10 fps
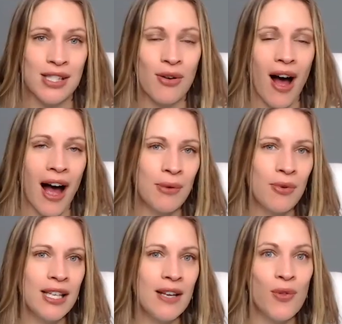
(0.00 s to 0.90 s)
So I
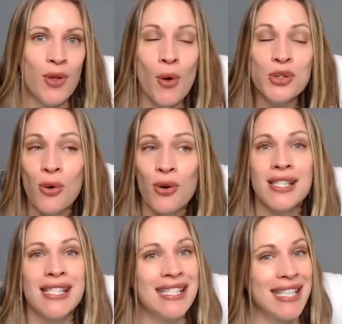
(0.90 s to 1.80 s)
will leave those
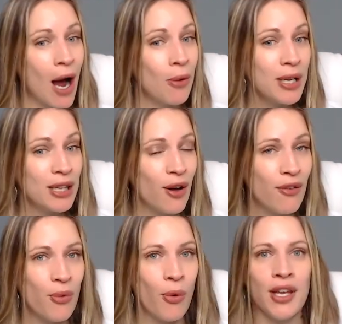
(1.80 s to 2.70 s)
courses down below
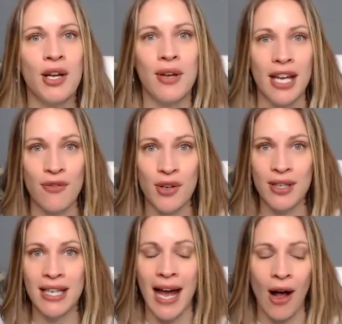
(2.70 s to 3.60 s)
for you if you
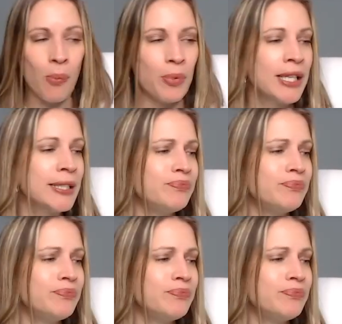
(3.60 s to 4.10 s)
need help.